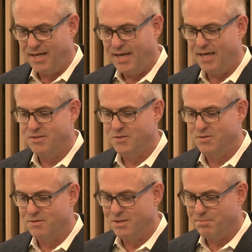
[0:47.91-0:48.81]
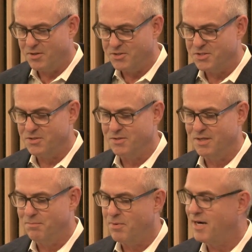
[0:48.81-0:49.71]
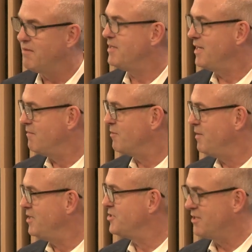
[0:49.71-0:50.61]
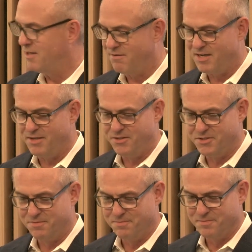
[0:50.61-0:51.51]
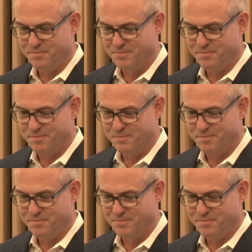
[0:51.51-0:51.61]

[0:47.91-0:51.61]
handle the personal and private information of others.